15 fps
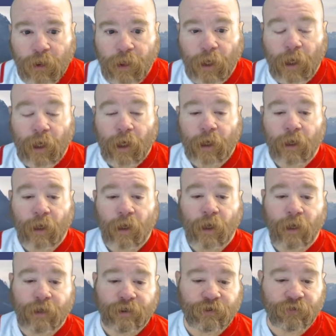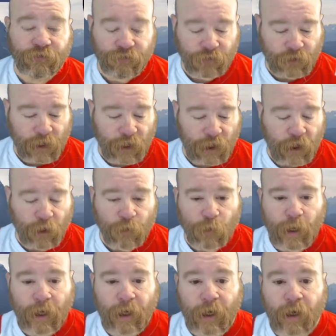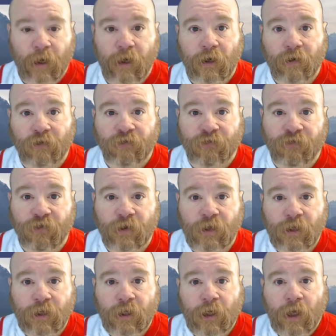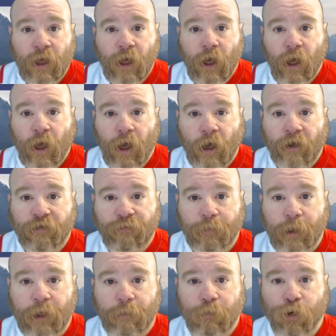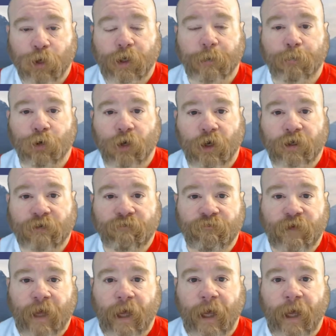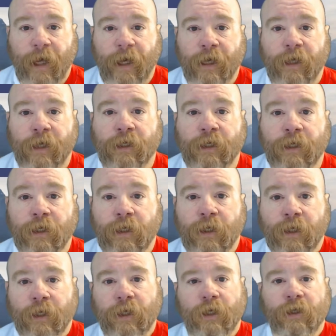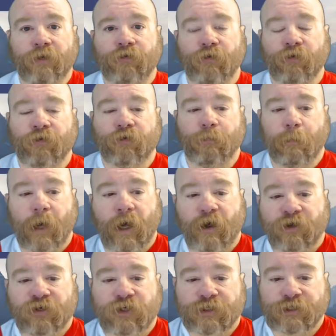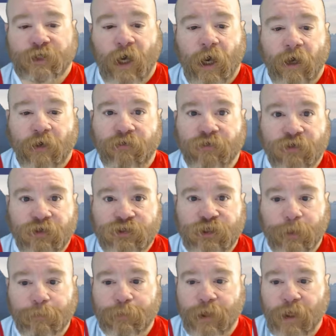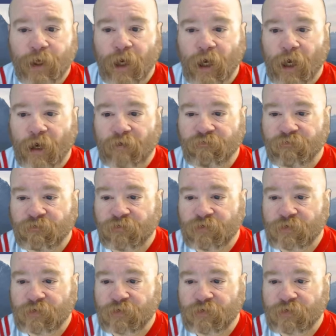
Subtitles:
Yeah, I just ran errands. It's been a pretty productive day. Took some hot sauce and shipped it off.